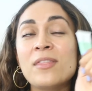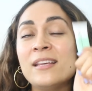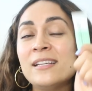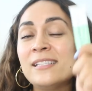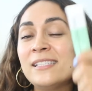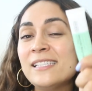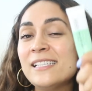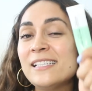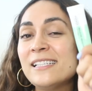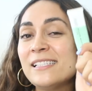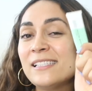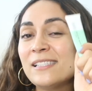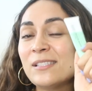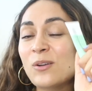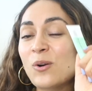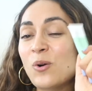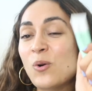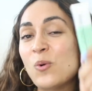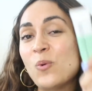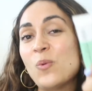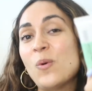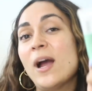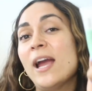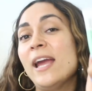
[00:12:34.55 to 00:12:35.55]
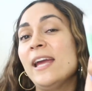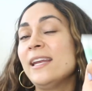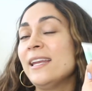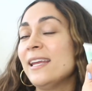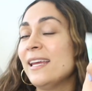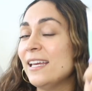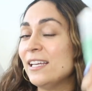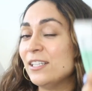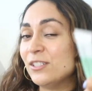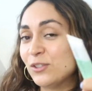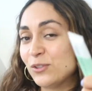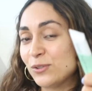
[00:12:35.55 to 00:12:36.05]
this is quite
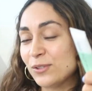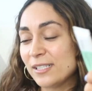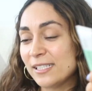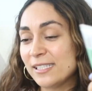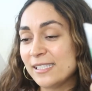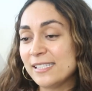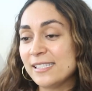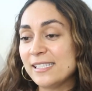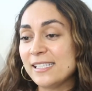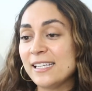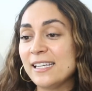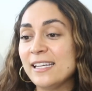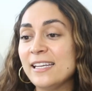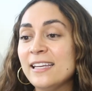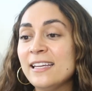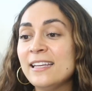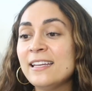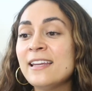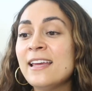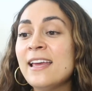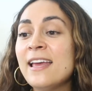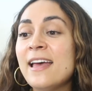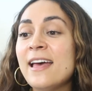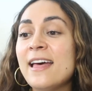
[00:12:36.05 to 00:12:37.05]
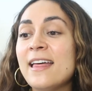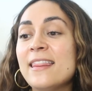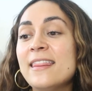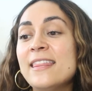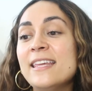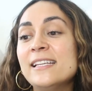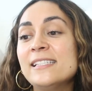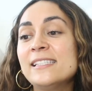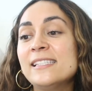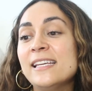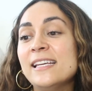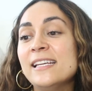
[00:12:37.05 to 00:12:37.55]
interesting.
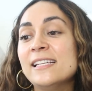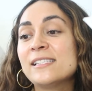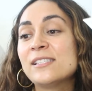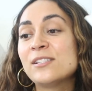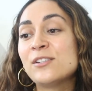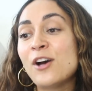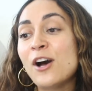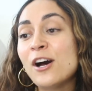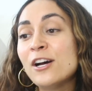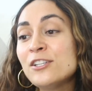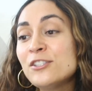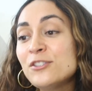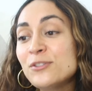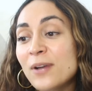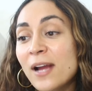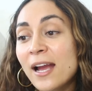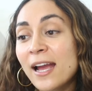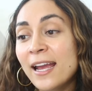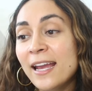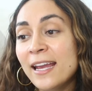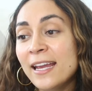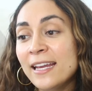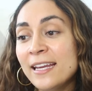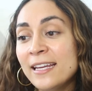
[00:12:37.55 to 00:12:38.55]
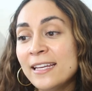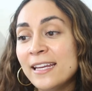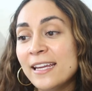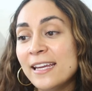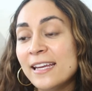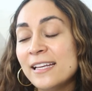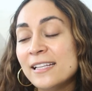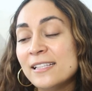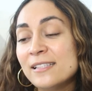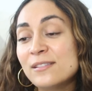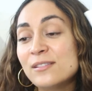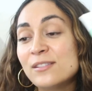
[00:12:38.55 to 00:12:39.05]
This is non-drying.
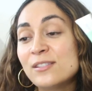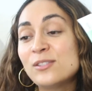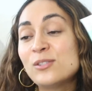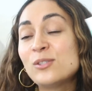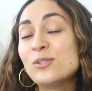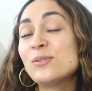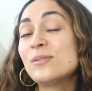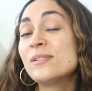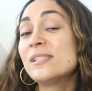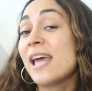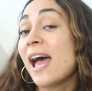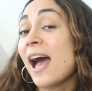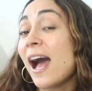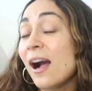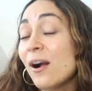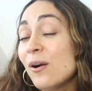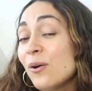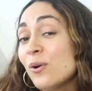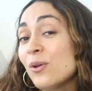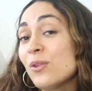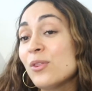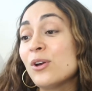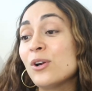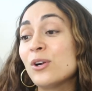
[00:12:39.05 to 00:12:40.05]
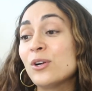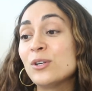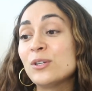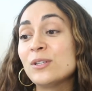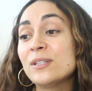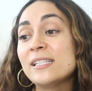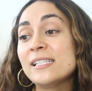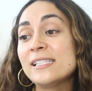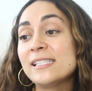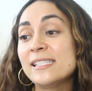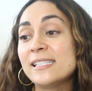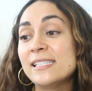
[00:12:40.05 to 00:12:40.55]
It's to tackle the
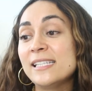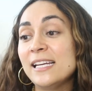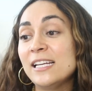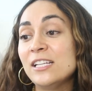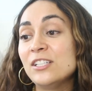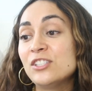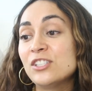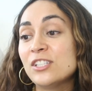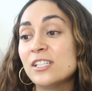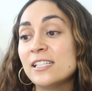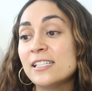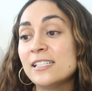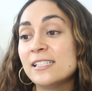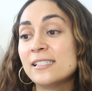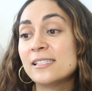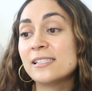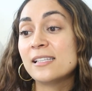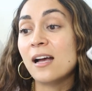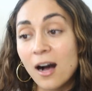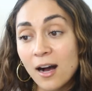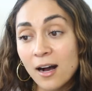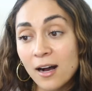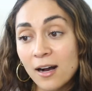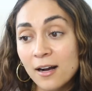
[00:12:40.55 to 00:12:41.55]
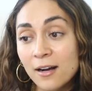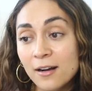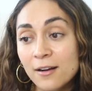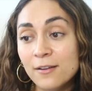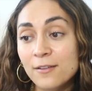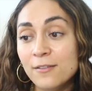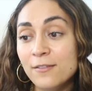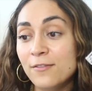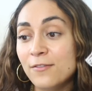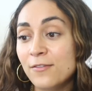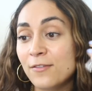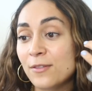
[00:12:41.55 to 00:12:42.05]
early stages
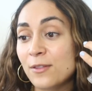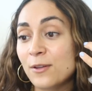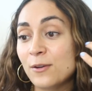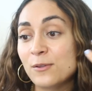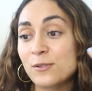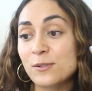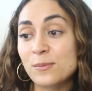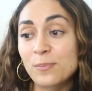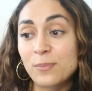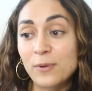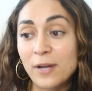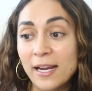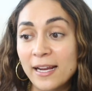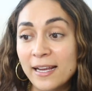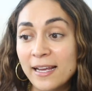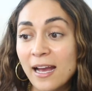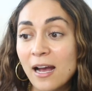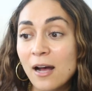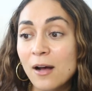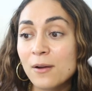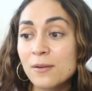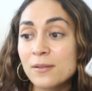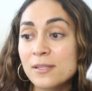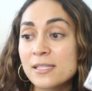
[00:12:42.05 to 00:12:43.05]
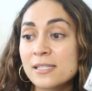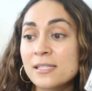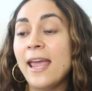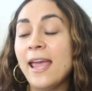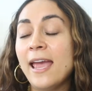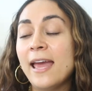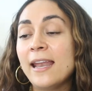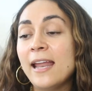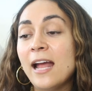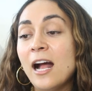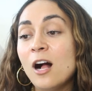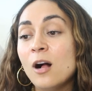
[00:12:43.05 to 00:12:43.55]
of those breakouts
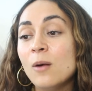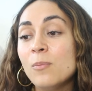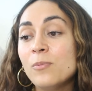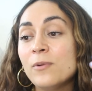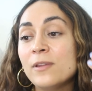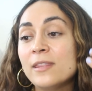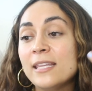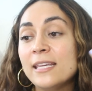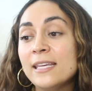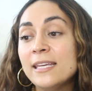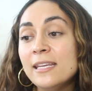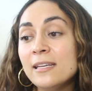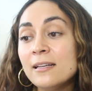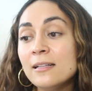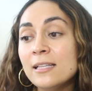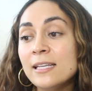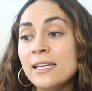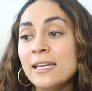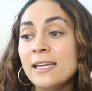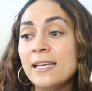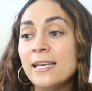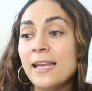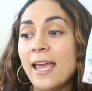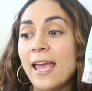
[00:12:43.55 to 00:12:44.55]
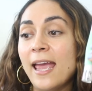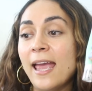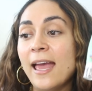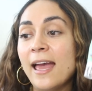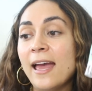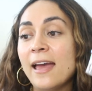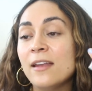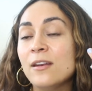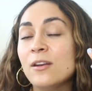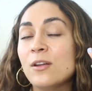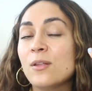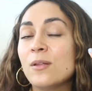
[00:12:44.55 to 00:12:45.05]
and help with the healing
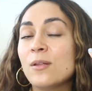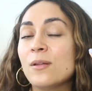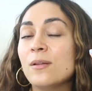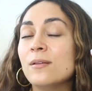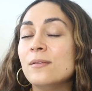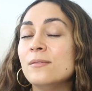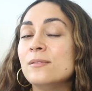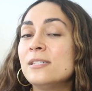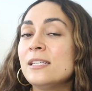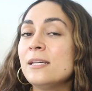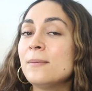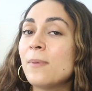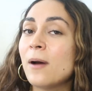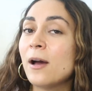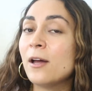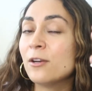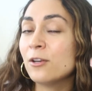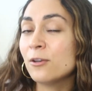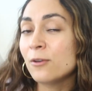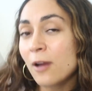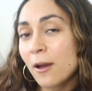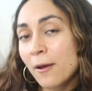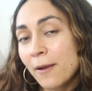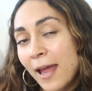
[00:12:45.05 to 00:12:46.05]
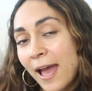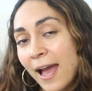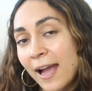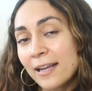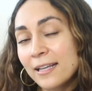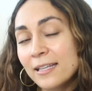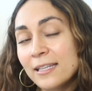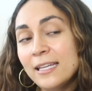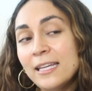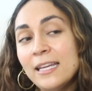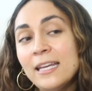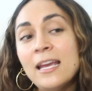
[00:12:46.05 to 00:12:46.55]
and deep underground
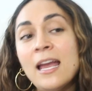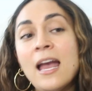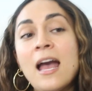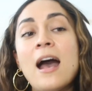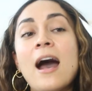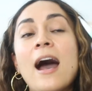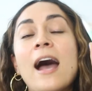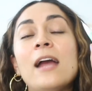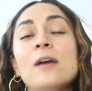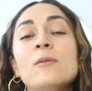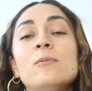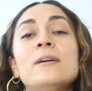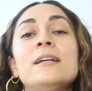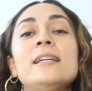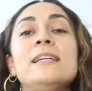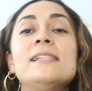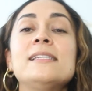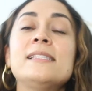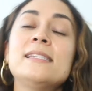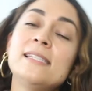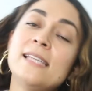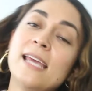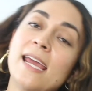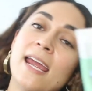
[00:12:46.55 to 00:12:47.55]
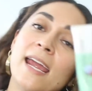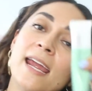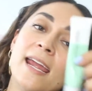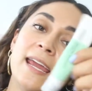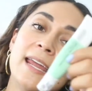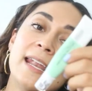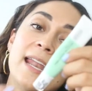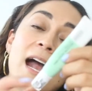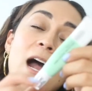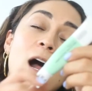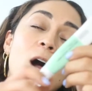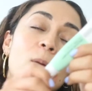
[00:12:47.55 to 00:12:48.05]
acne. I wouldn't say
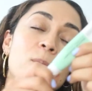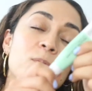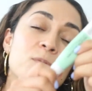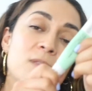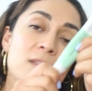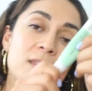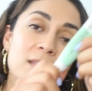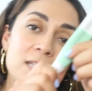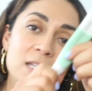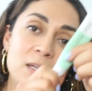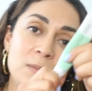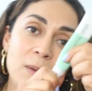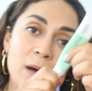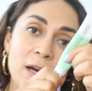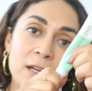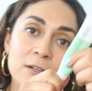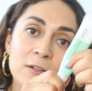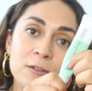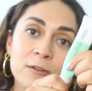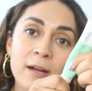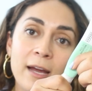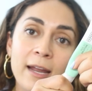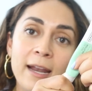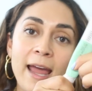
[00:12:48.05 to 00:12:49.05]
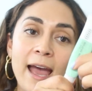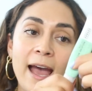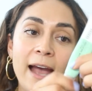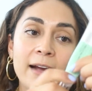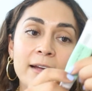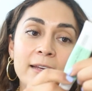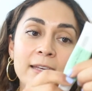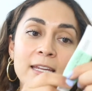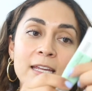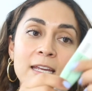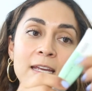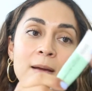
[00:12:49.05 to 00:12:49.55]
it helps with deep underground
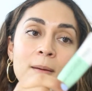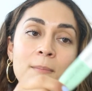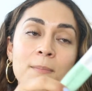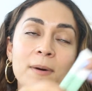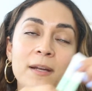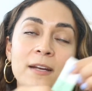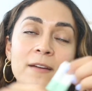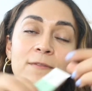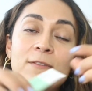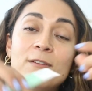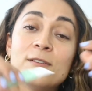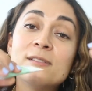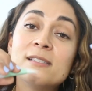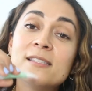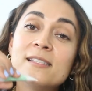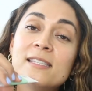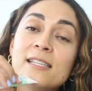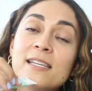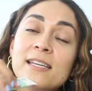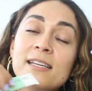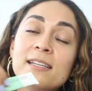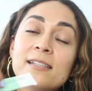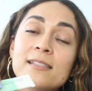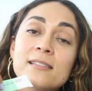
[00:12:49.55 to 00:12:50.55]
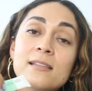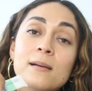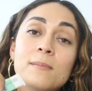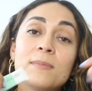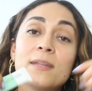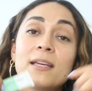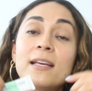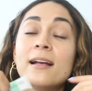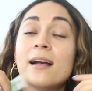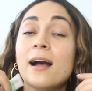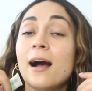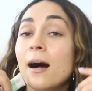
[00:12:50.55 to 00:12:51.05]
acne, but if you see
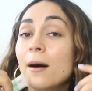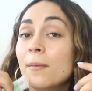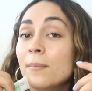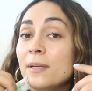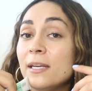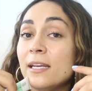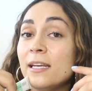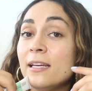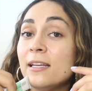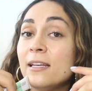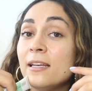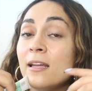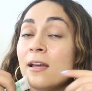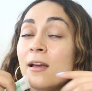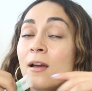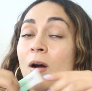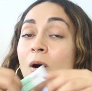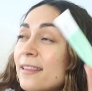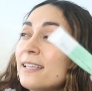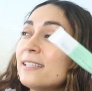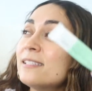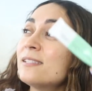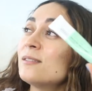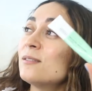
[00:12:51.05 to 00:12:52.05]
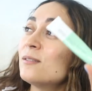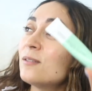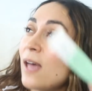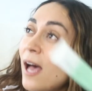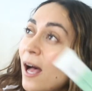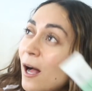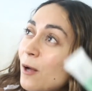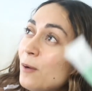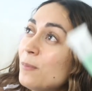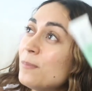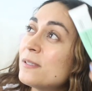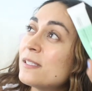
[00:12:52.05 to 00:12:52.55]
something coming, this
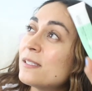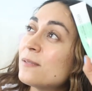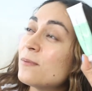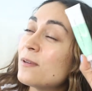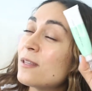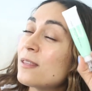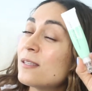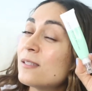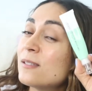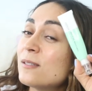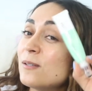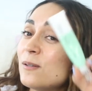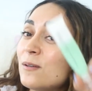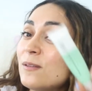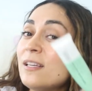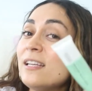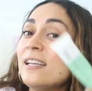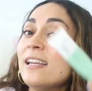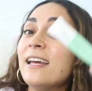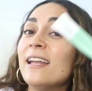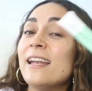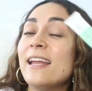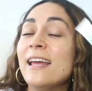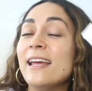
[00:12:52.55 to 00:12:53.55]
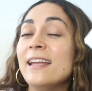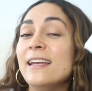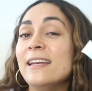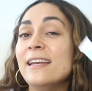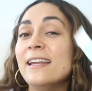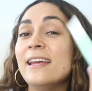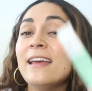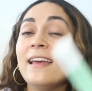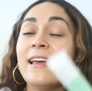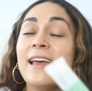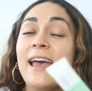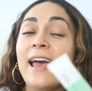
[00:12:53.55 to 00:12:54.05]
helps with soothing it and
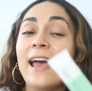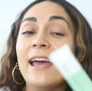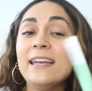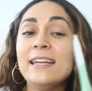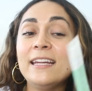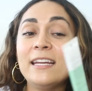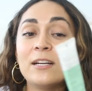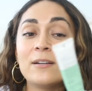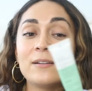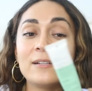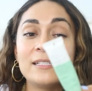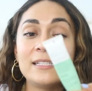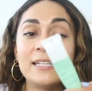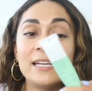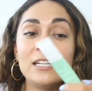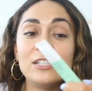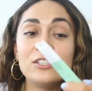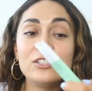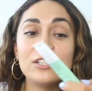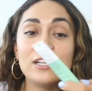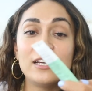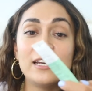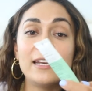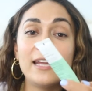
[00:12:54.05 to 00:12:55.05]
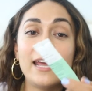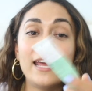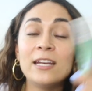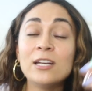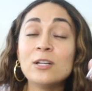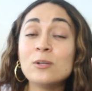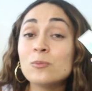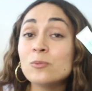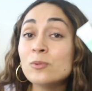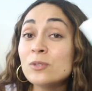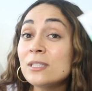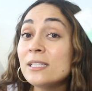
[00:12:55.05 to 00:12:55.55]
any irritation, and it
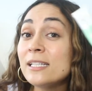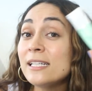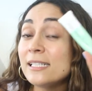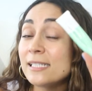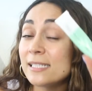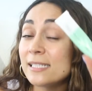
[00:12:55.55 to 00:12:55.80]
really